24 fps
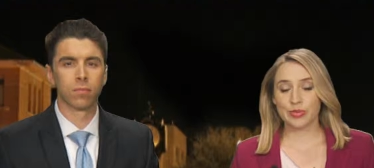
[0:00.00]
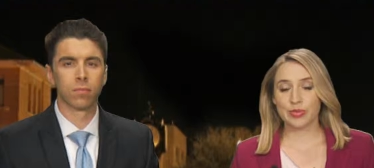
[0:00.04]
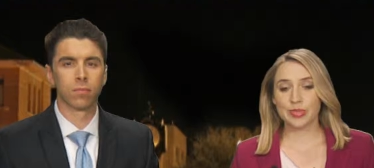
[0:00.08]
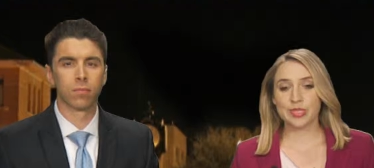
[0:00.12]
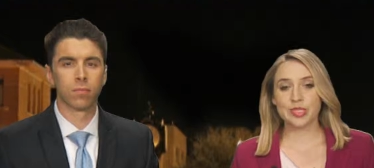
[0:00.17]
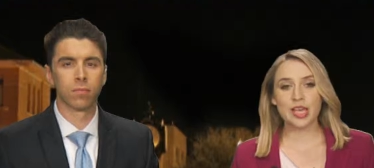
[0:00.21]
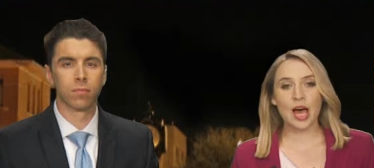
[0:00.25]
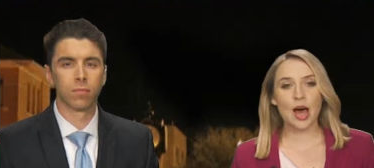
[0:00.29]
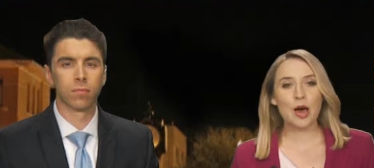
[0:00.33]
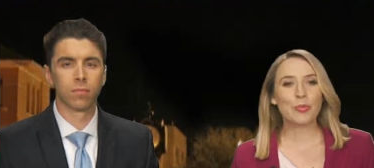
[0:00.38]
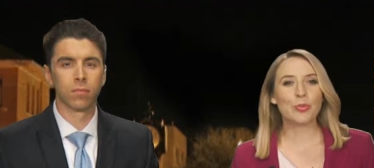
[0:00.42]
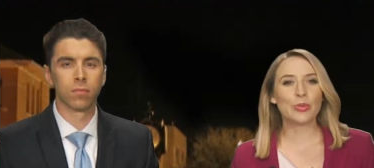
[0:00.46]

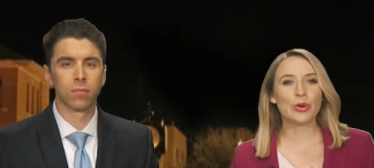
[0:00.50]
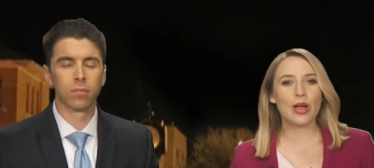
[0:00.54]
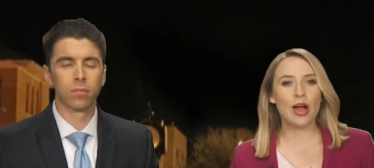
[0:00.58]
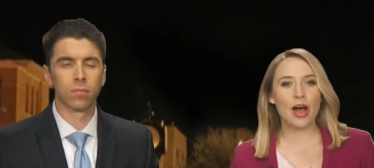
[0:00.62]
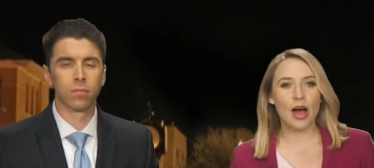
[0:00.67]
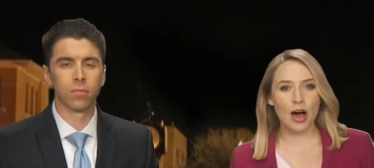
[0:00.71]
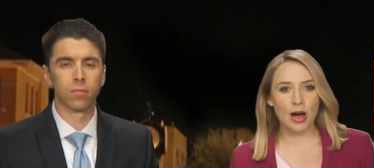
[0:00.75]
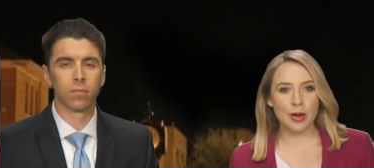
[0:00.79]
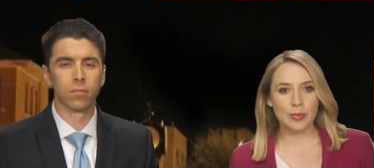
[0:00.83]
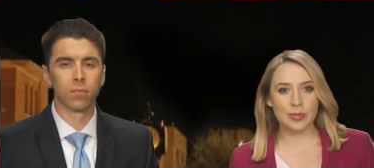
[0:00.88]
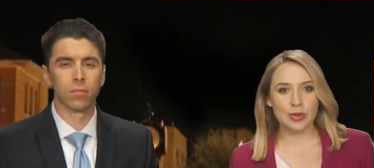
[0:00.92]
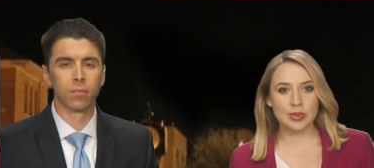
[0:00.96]
Speaker 1: Sabra
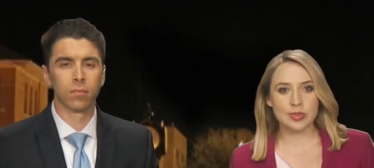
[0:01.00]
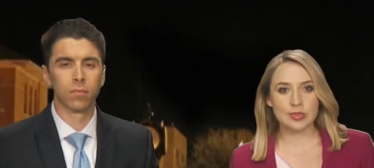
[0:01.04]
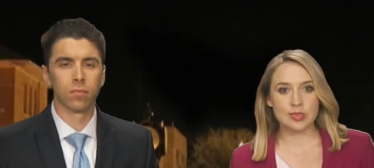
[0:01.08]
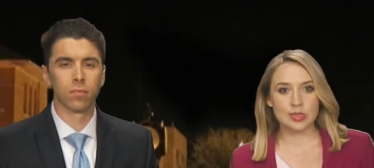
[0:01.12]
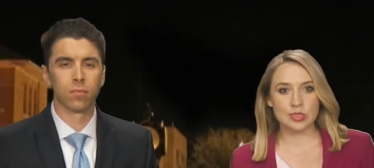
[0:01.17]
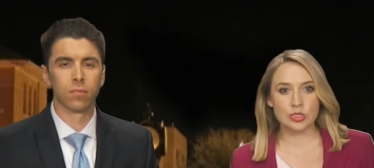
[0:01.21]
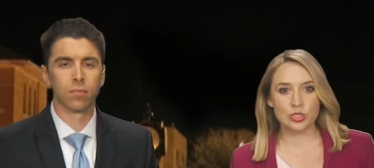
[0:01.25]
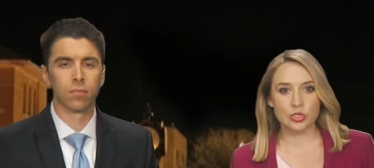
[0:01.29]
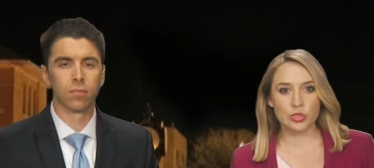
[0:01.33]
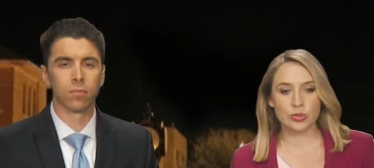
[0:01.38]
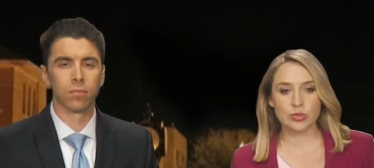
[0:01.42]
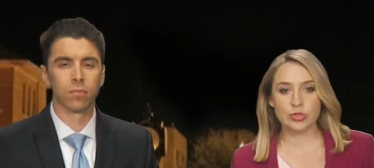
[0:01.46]

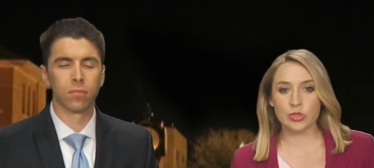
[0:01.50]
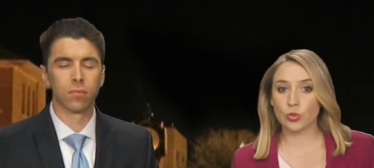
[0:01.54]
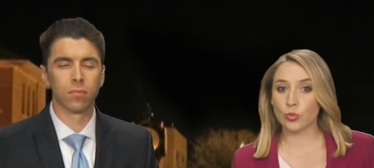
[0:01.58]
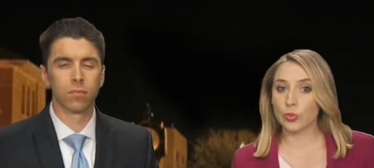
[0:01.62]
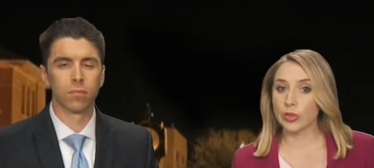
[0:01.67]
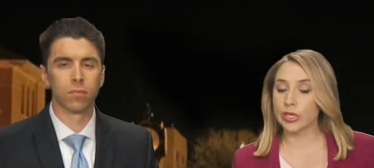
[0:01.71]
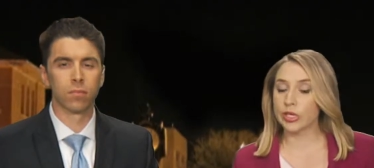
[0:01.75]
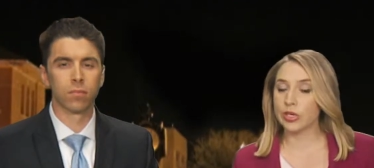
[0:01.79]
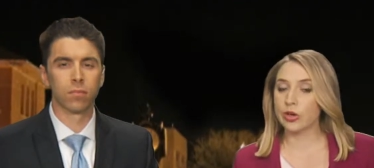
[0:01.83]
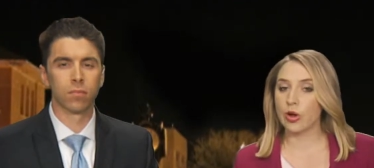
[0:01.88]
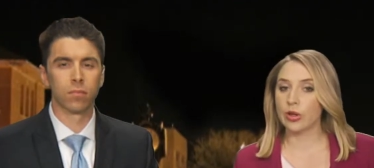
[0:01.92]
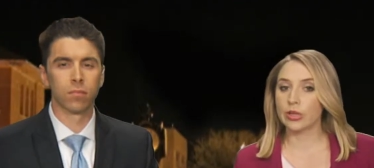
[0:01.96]
Hummus issues a
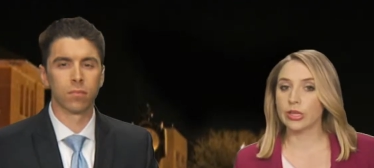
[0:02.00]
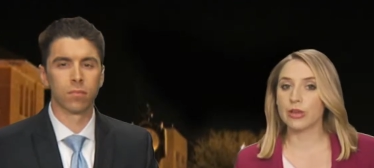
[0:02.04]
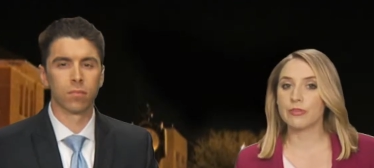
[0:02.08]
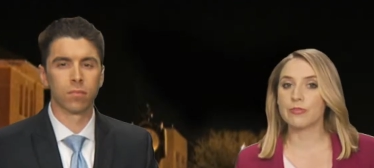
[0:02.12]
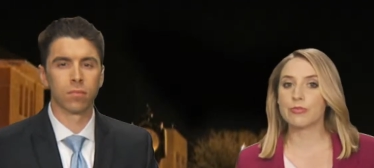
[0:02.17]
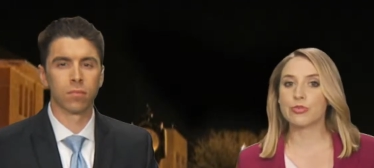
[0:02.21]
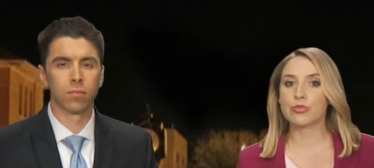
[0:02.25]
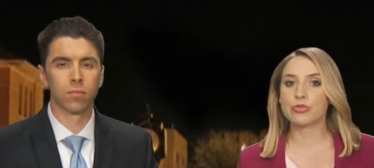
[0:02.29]
recall of